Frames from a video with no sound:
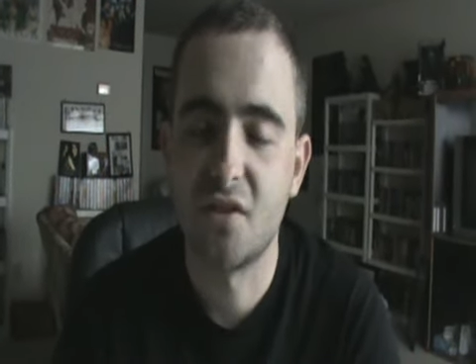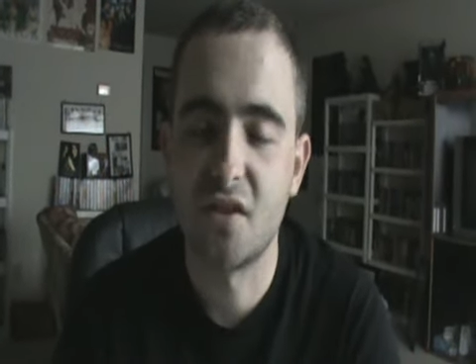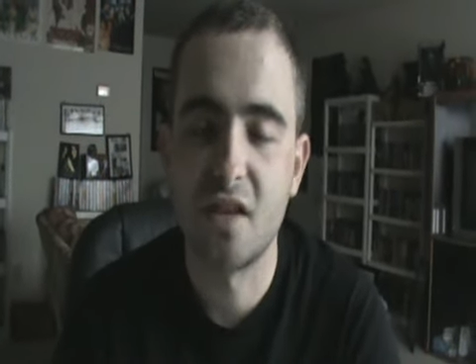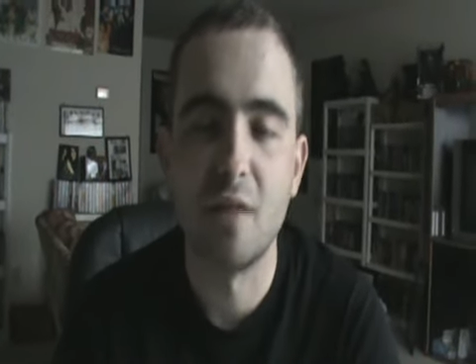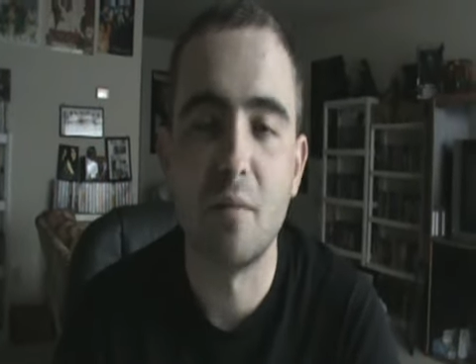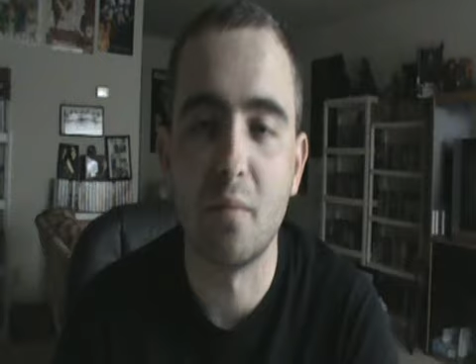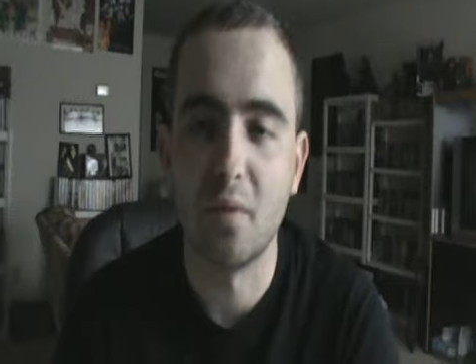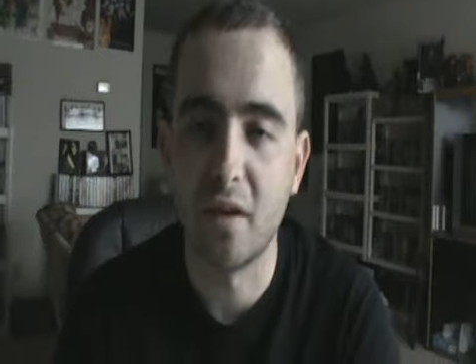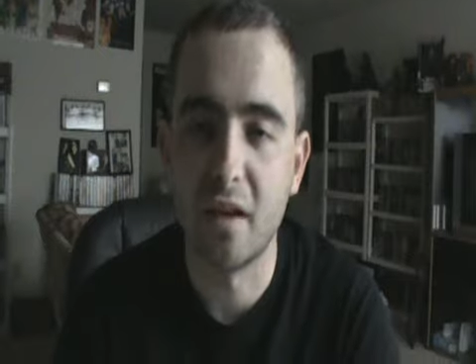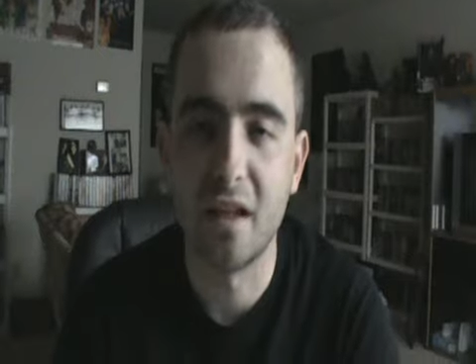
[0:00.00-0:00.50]

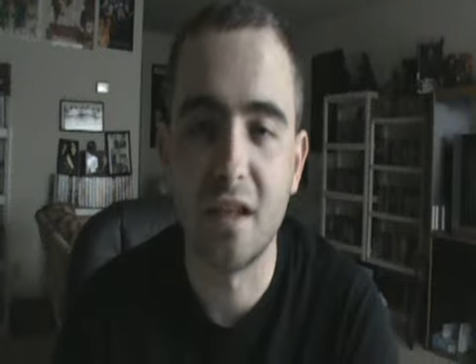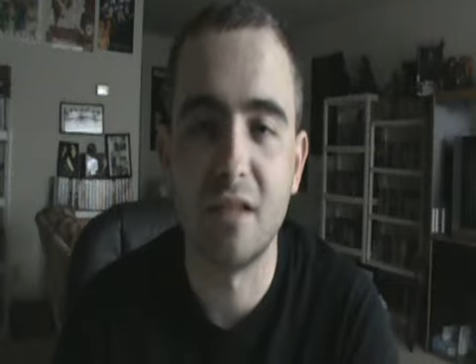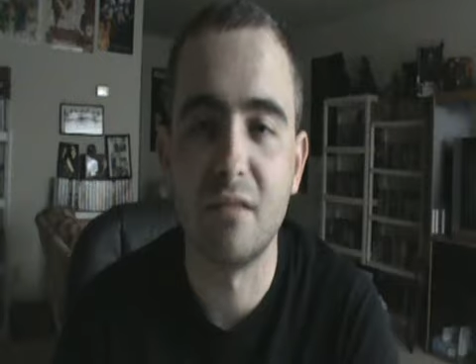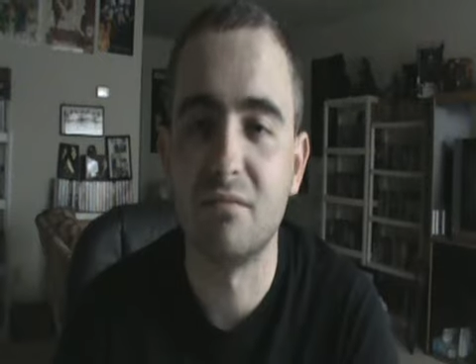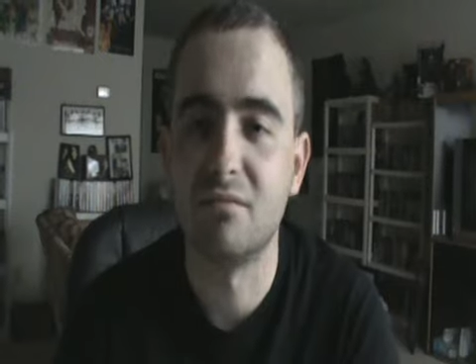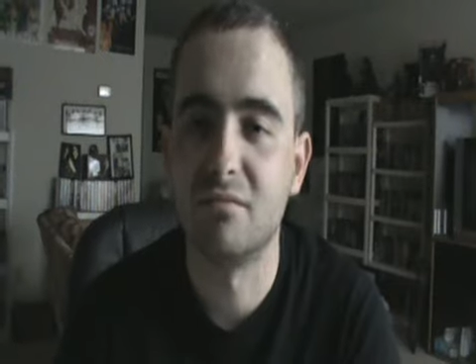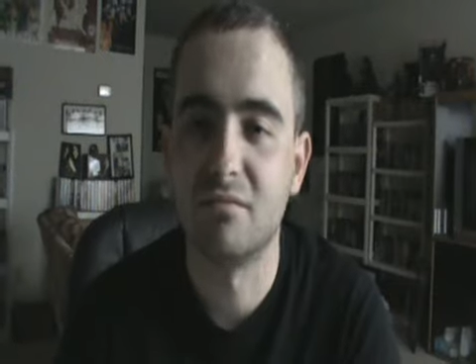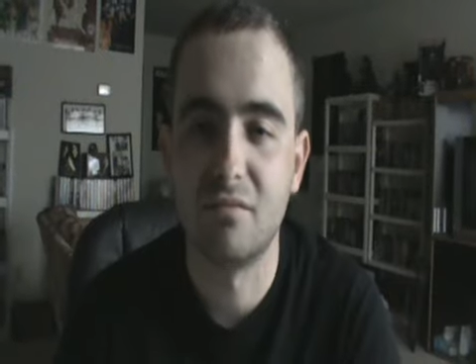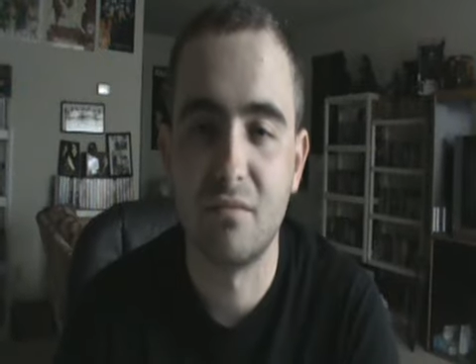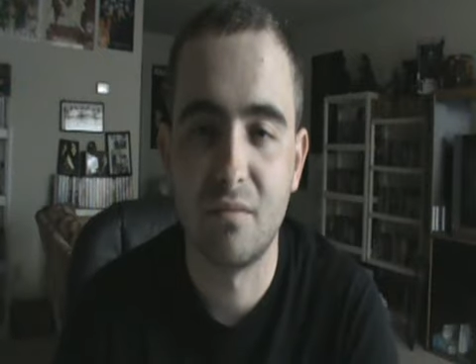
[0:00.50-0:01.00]

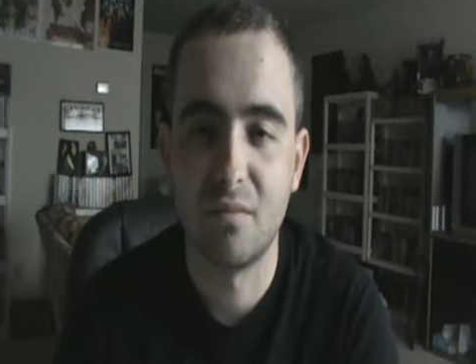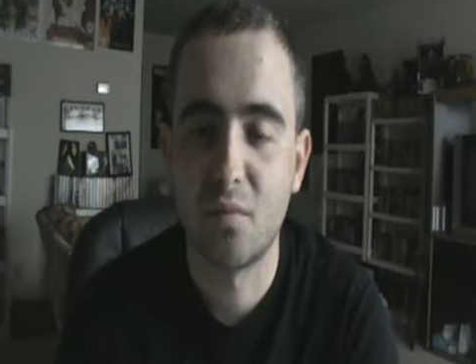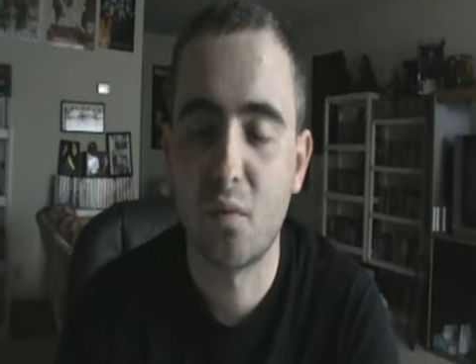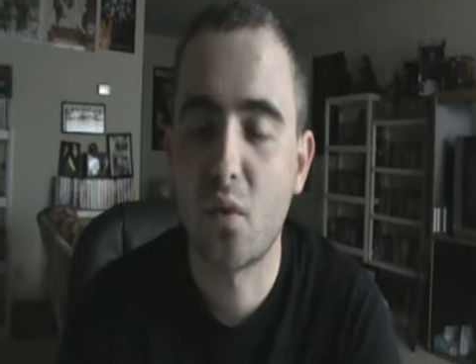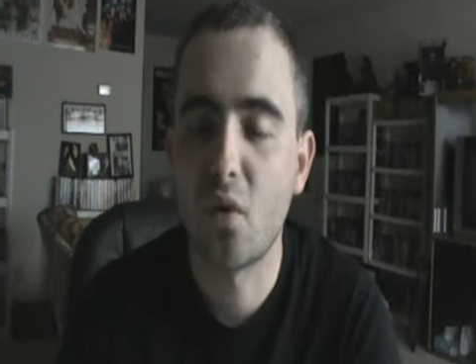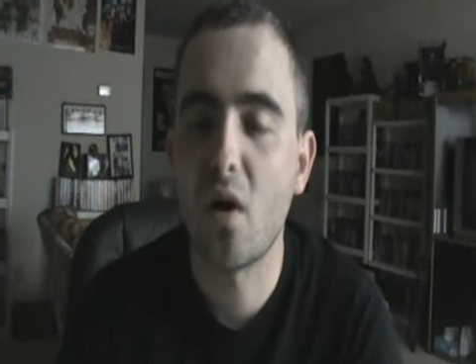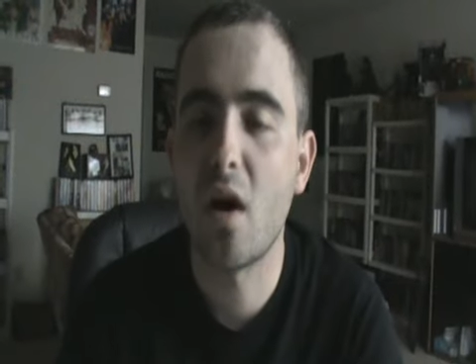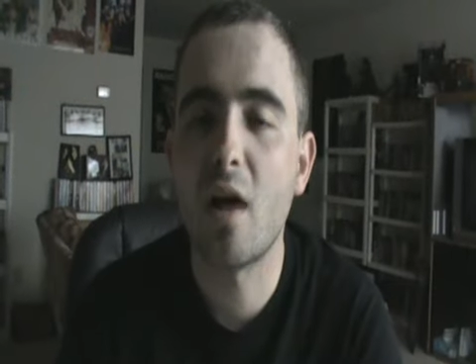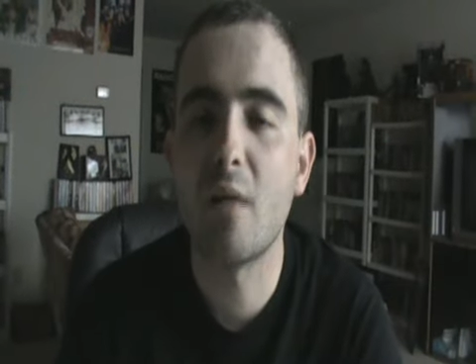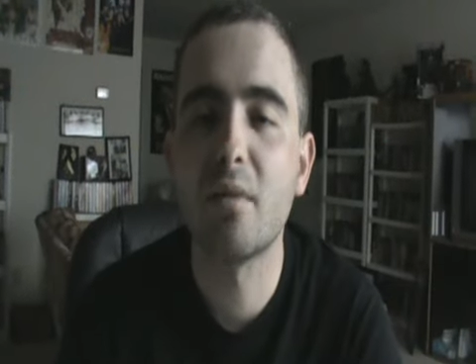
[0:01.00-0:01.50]
Simply,
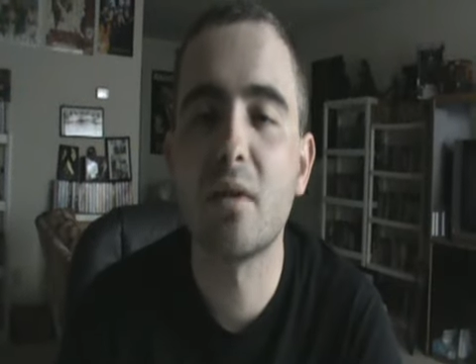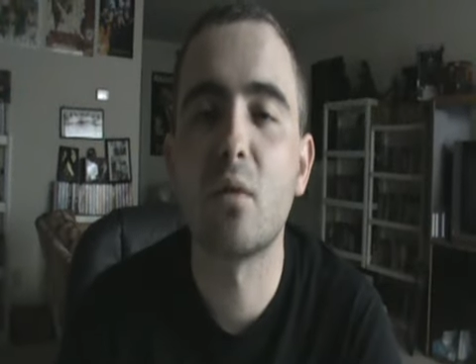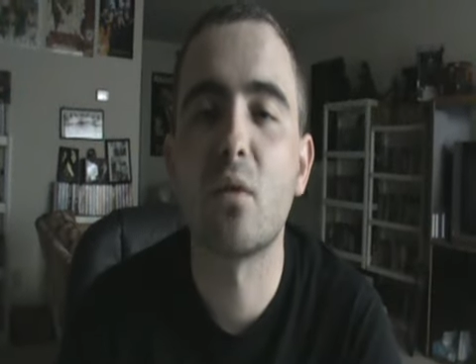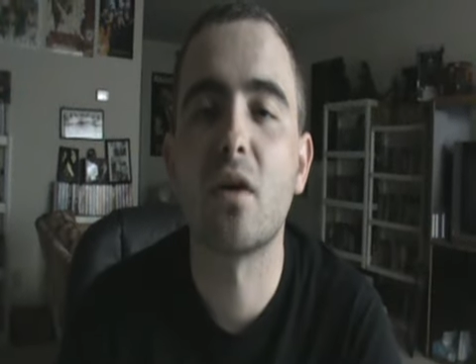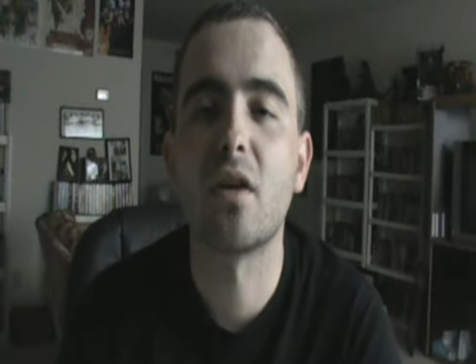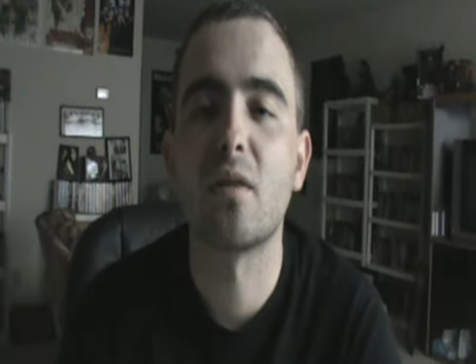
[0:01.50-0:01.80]
probably